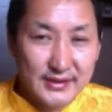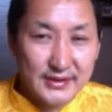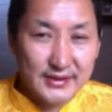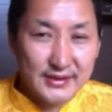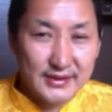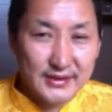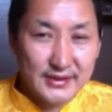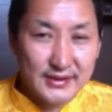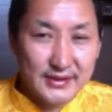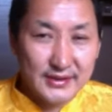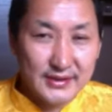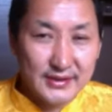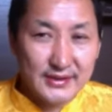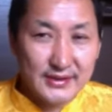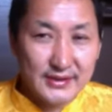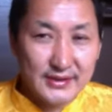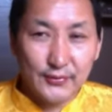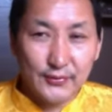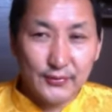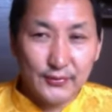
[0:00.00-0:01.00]
and
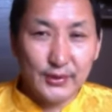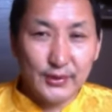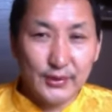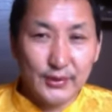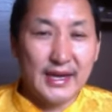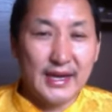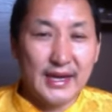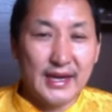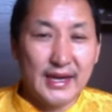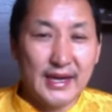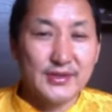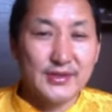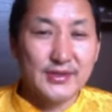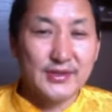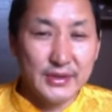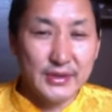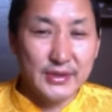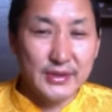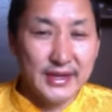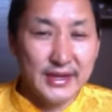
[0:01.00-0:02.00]
for the
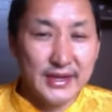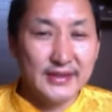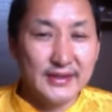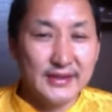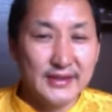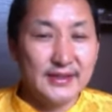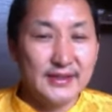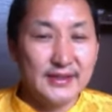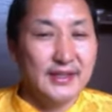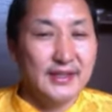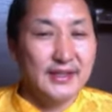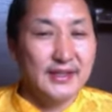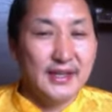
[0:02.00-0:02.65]
nice weekend,